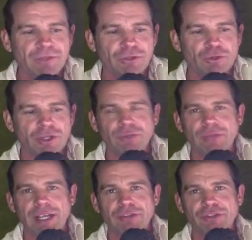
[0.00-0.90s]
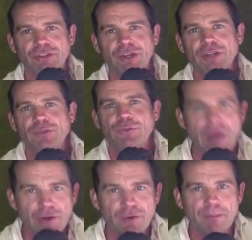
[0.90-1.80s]
is aggressive exercise
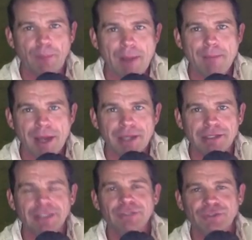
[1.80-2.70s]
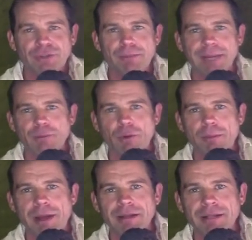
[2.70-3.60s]
funded by money to make more
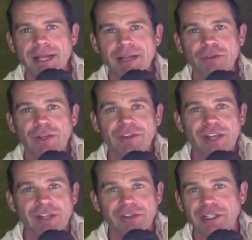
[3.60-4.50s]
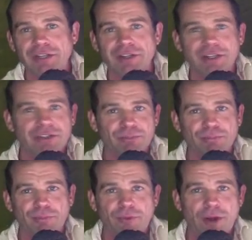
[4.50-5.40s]
money, and it's fantastic in that it
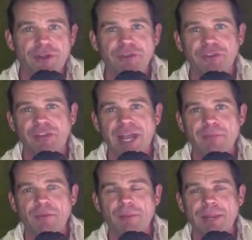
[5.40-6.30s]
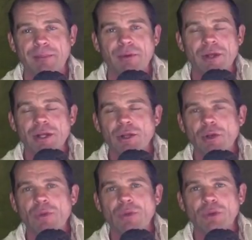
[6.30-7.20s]
provides entertainment for people
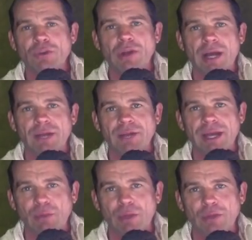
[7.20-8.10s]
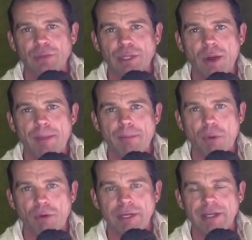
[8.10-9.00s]
who, whose lives otherwise would be quite
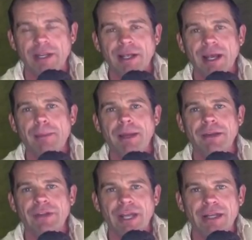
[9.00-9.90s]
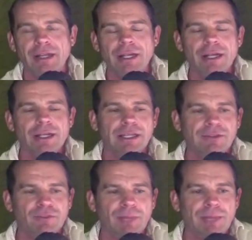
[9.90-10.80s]
boring and mundane. It
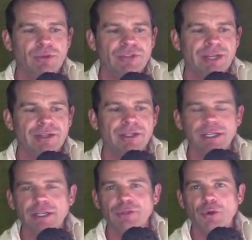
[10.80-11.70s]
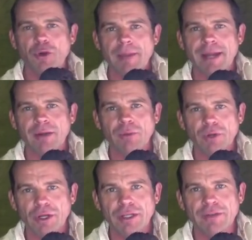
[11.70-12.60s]
gives people something to talk about at
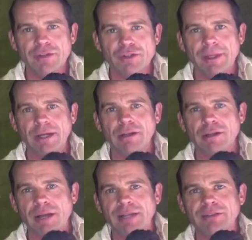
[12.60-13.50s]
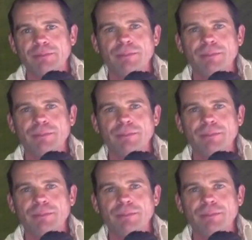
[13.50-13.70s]
work, at the job they don't like,